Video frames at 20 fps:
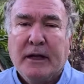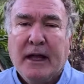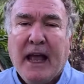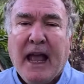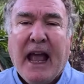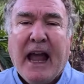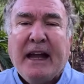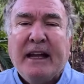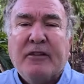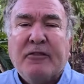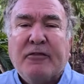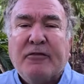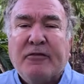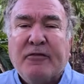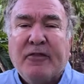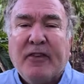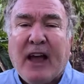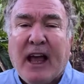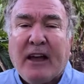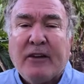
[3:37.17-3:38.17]
And it's
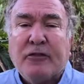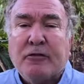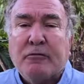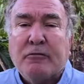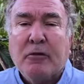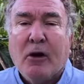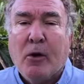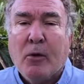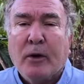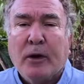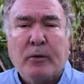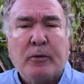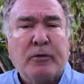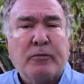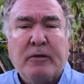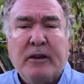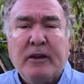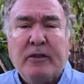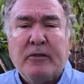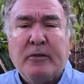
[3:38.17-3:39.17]
fast growing with
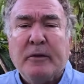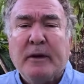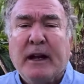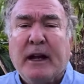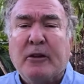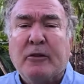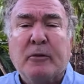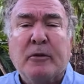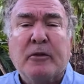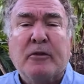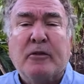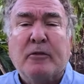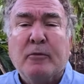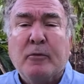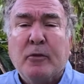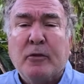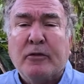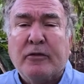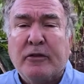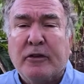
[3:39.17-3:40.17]
recent announcements of
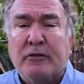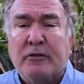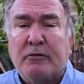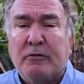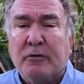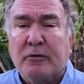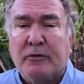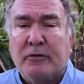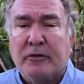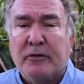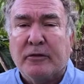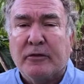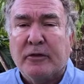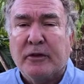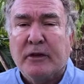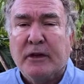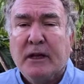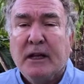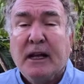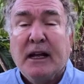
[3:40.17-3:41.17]
more such cruises,
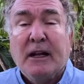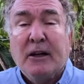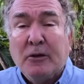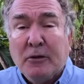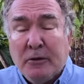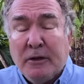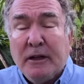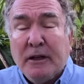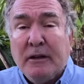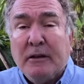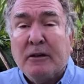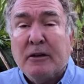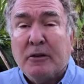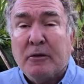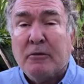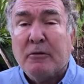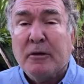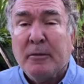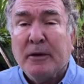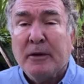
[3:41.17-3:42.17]
including the
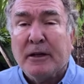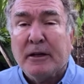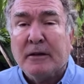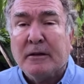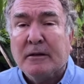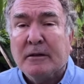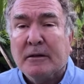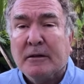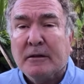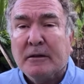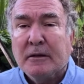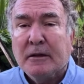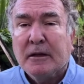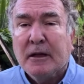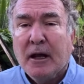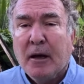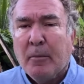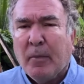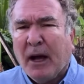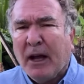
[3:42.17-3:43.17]
Caribbean.
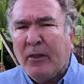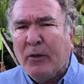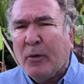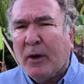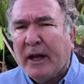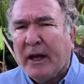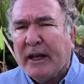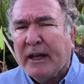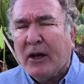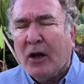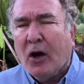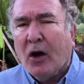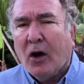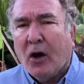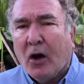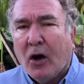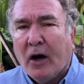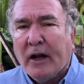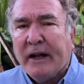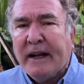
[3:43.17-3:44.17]
By the way,
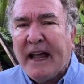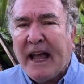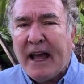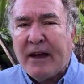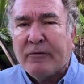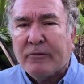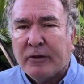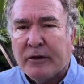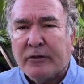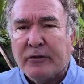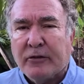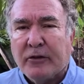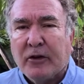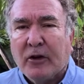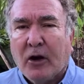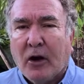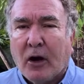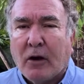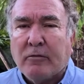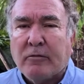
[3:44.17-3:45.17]
on average,
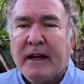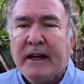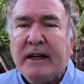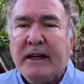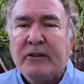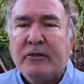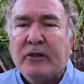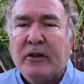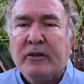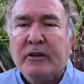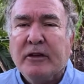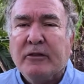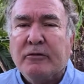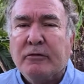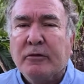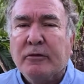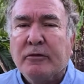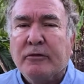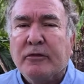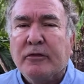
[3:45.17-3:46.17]
our ratings on these
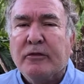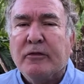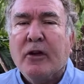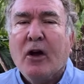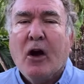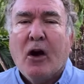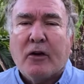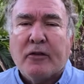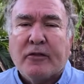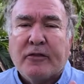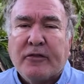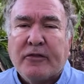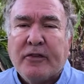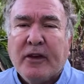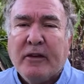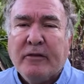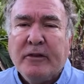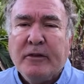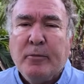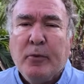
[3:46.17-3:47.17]
cruises are
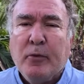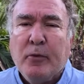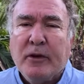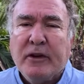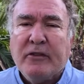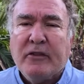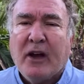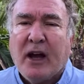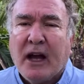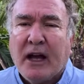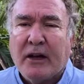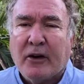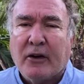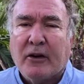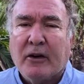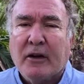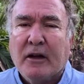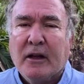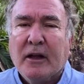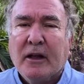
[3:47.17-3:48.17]
7 points higher
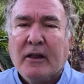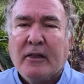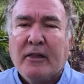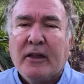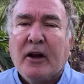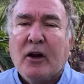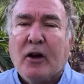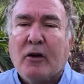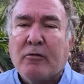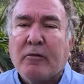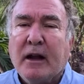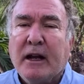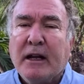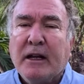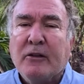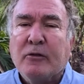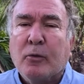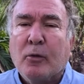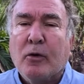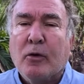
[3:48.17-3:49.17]
than our
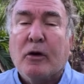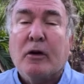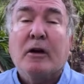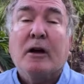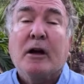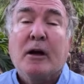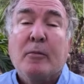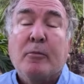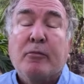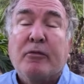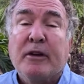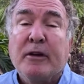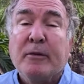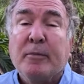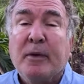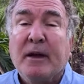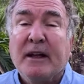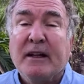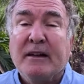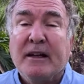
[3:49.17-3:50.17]
ratings were
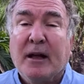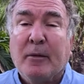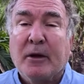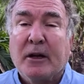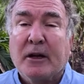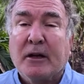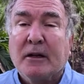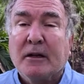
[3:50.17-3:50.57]
pre-pandemic.